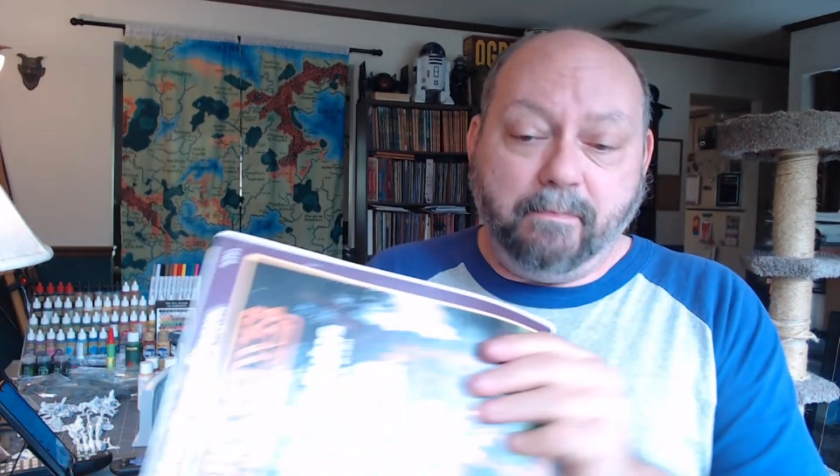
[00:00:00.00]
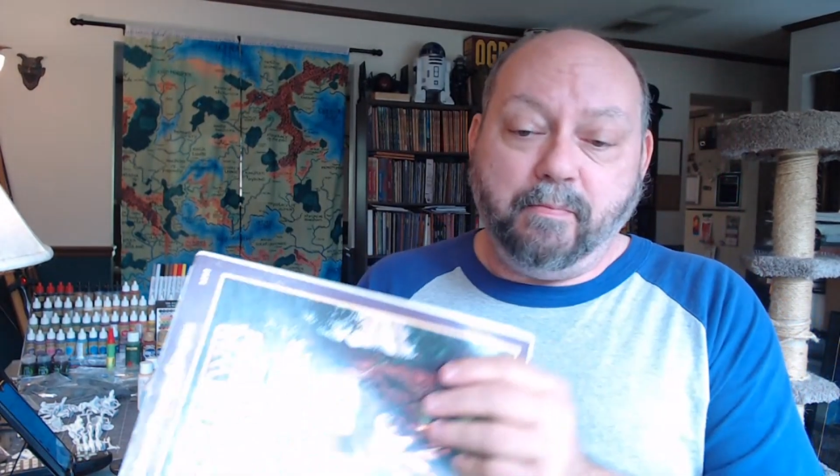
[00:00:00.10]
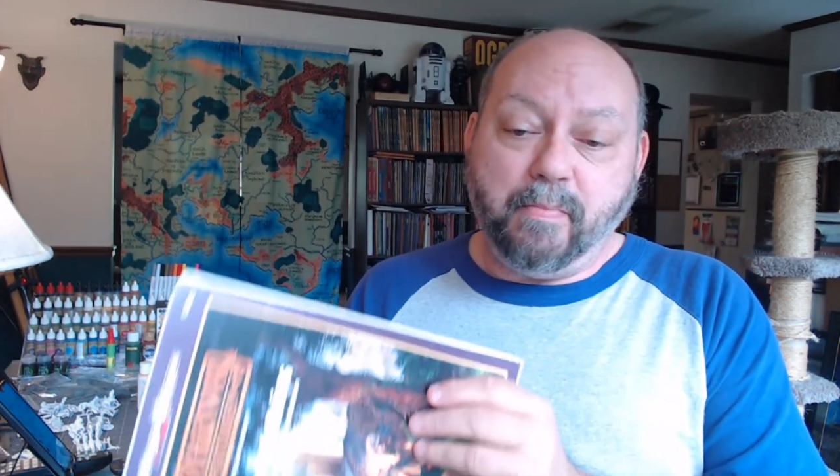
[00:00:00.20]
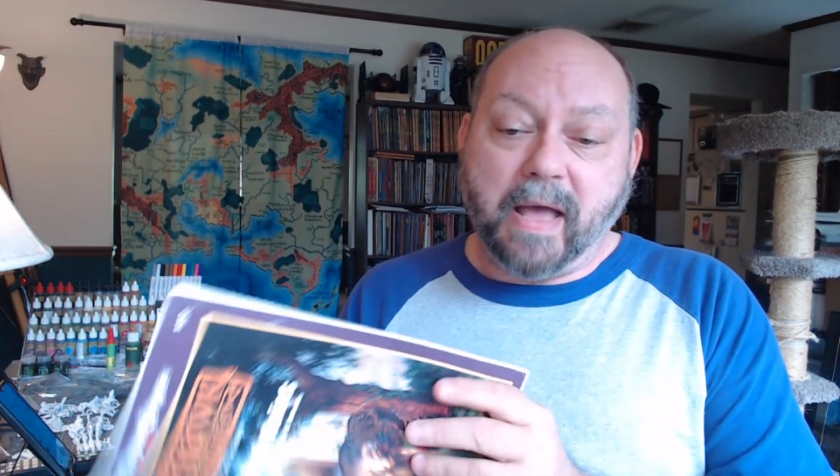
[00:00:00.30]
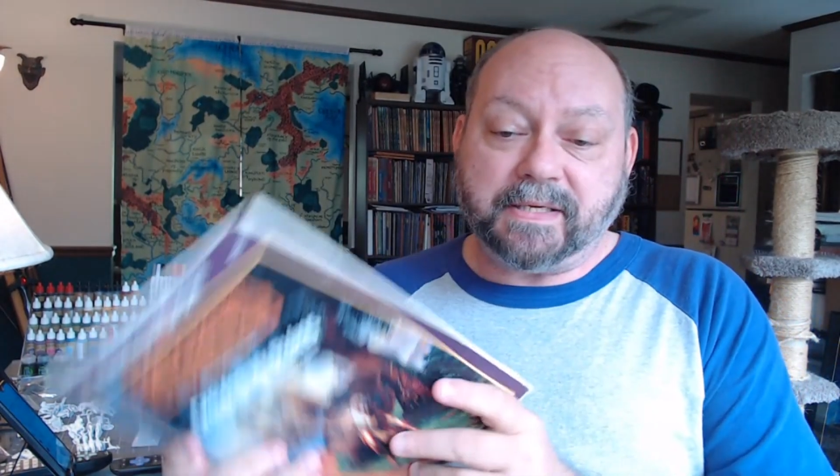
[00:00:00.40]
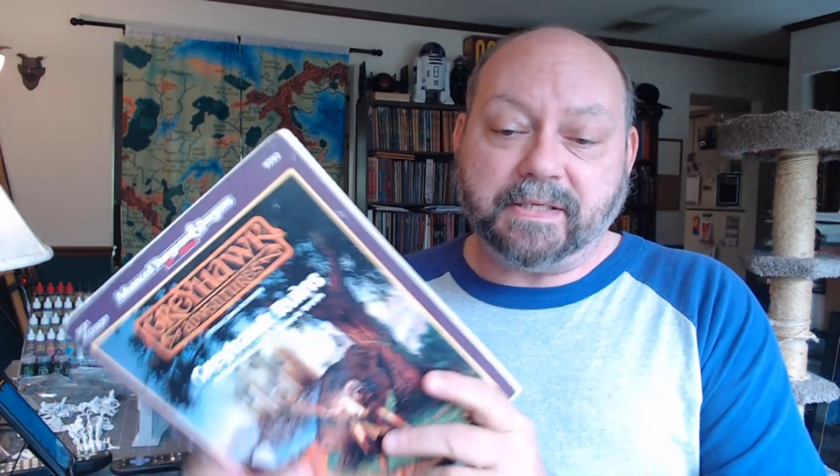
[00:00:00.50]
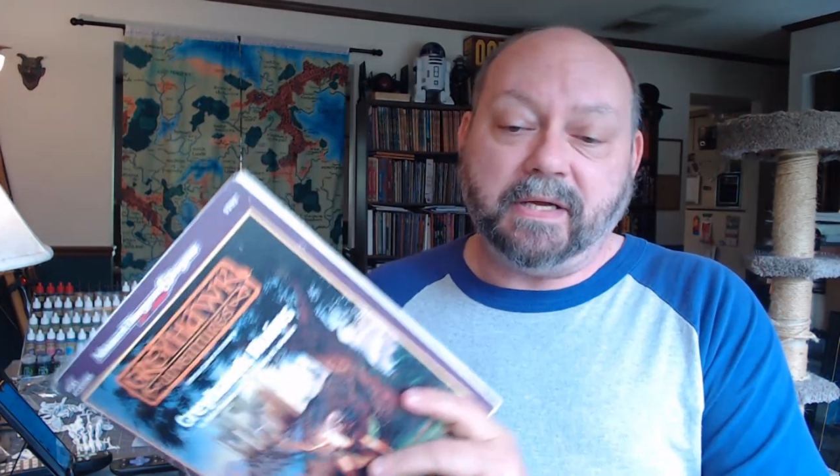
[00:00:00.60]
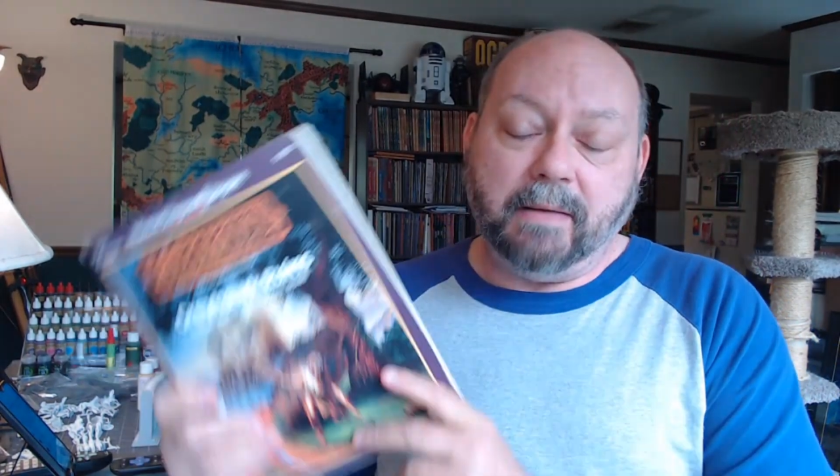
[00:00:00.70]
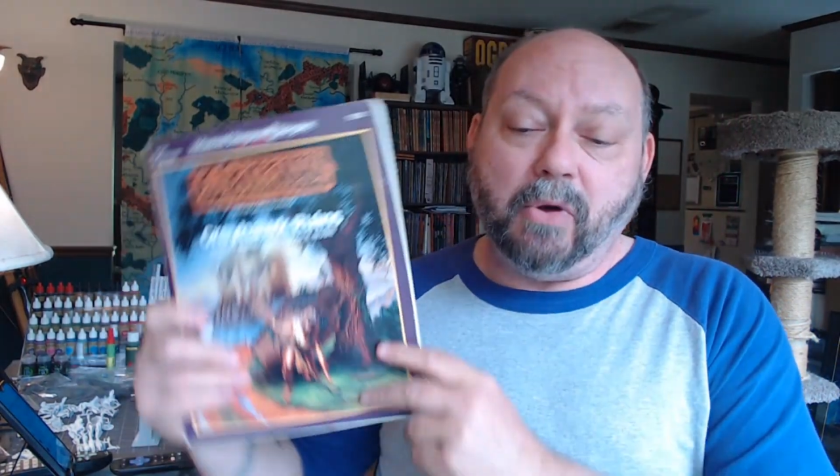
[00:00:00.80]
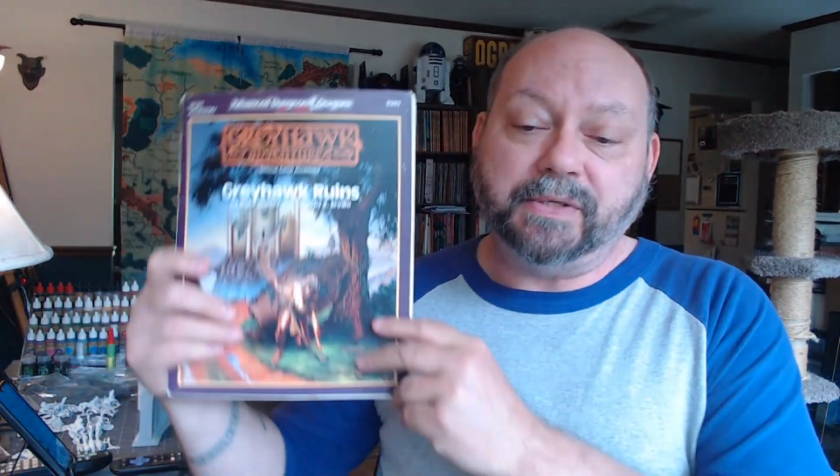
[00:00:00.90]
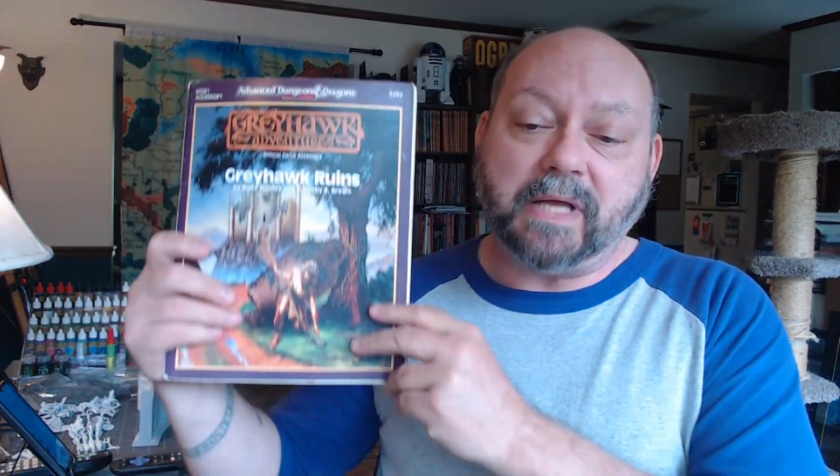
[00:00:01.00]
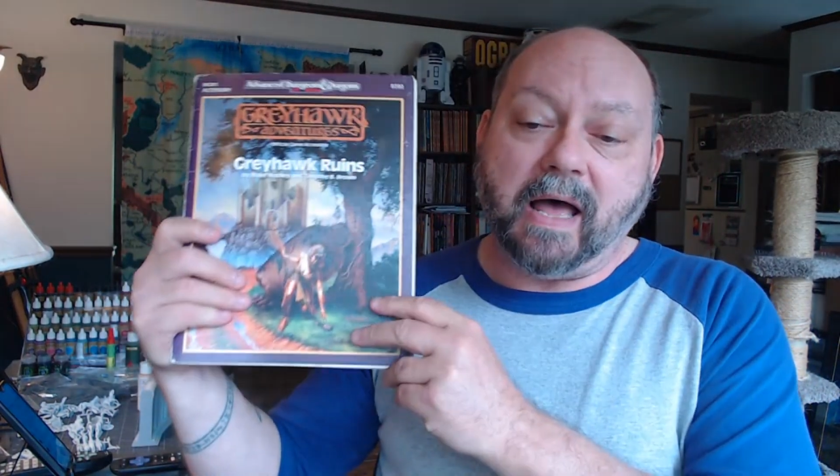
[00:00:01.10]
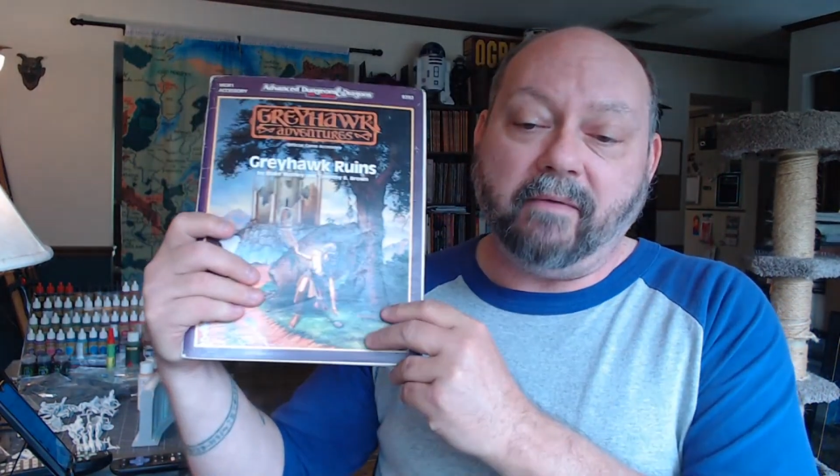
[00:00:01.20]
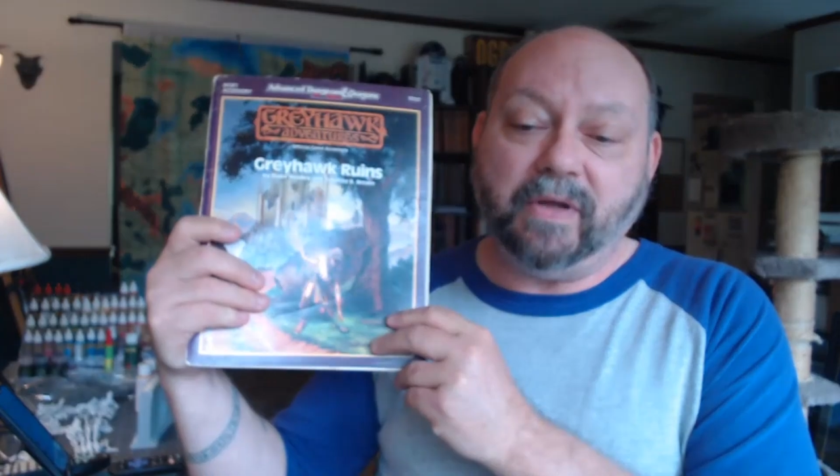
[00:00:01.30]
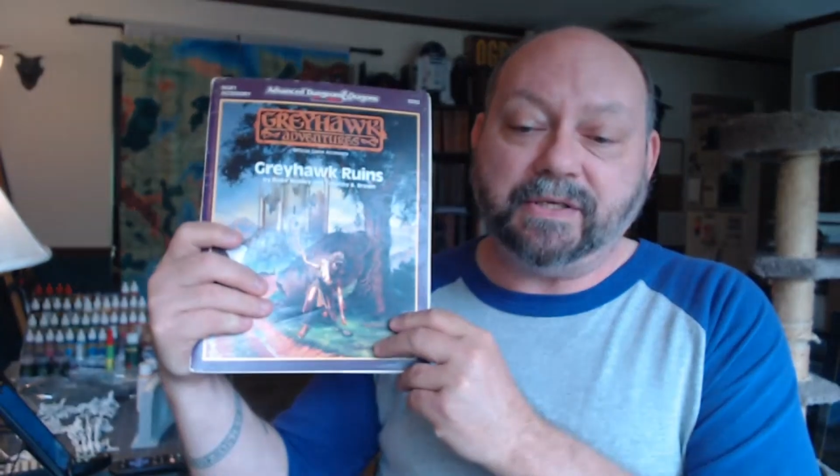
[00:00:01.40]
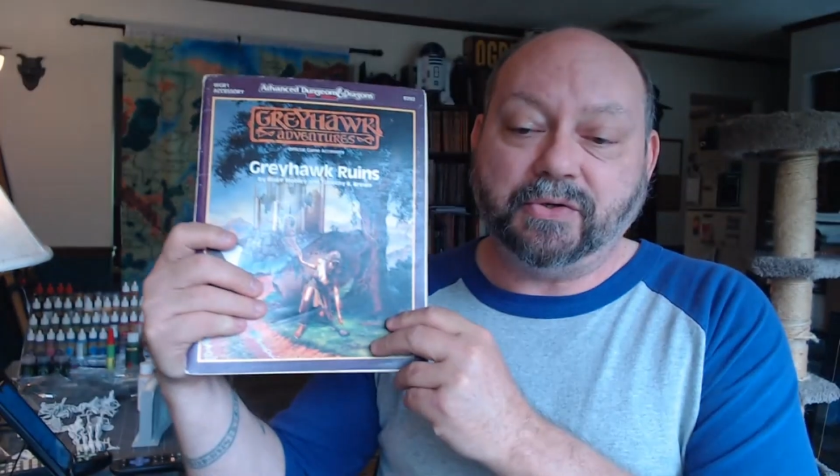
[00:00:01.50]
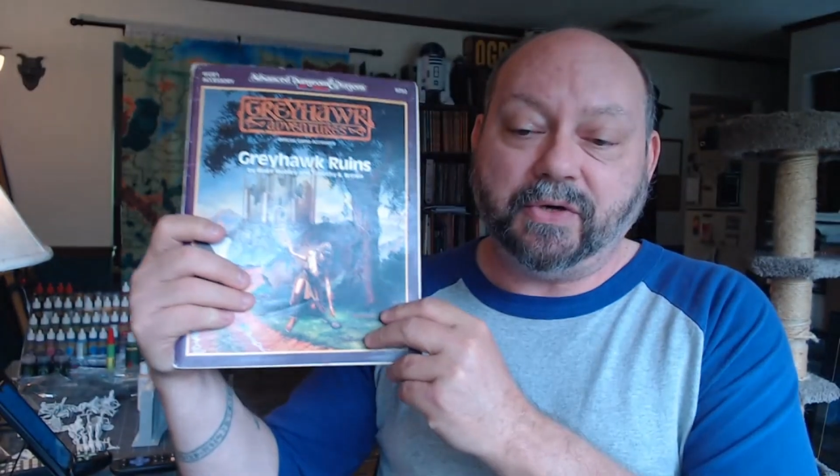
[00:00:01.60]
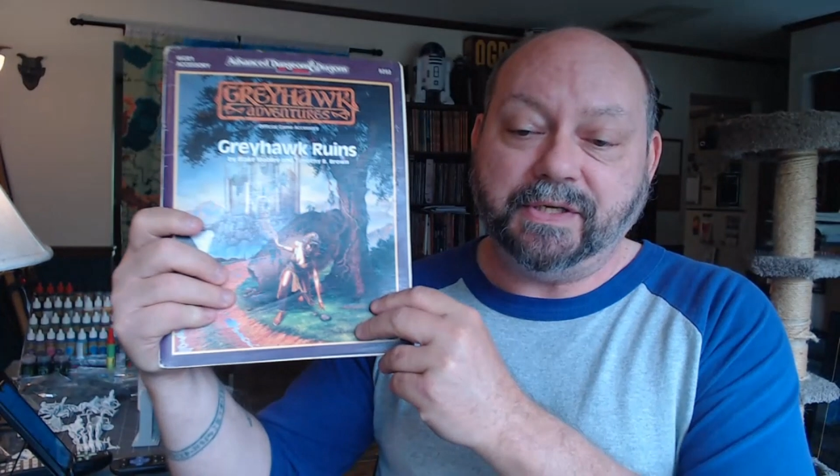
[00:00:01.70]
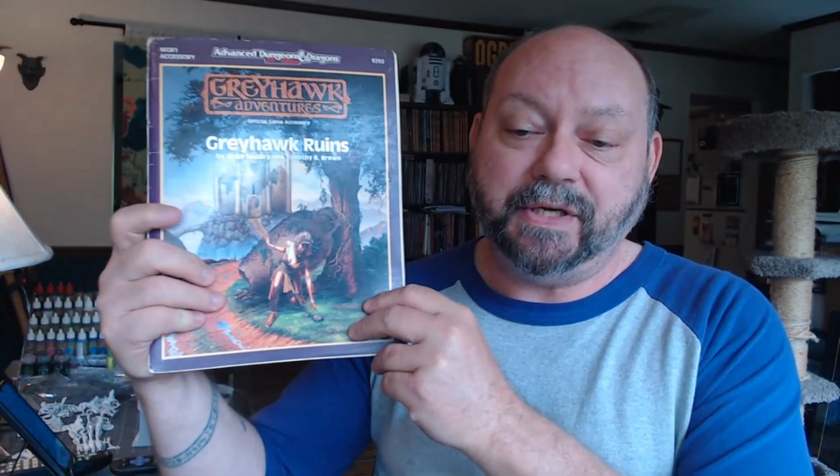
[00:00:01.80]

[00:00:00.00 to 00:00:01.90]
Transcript: best and most obvious choice